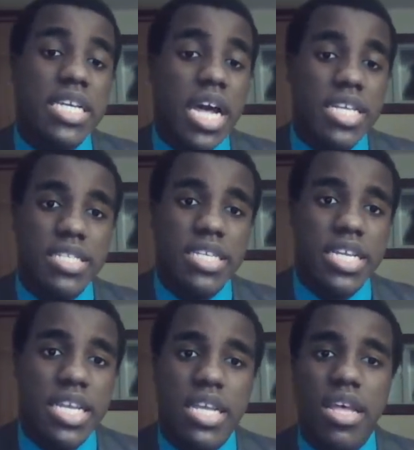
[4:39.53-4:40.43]

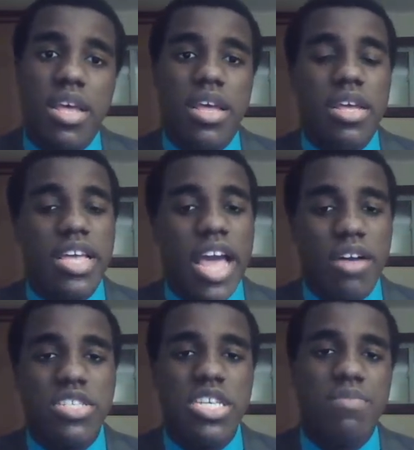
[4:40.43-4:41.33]
custody.
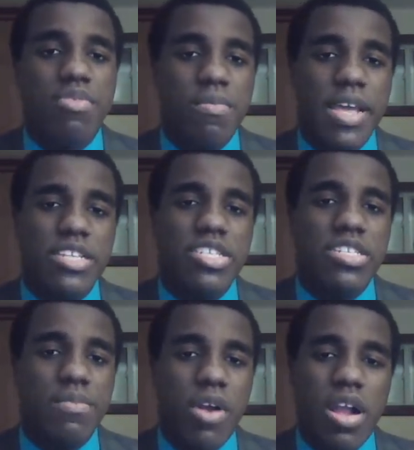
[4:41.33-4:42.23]
County
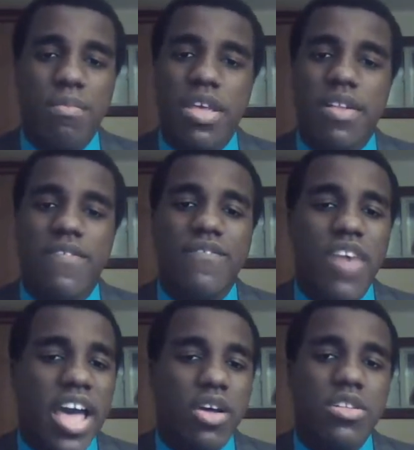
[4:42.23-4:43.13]
Probation Department
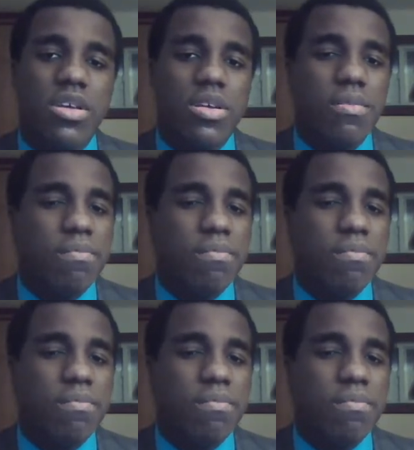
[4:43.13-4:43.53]
filed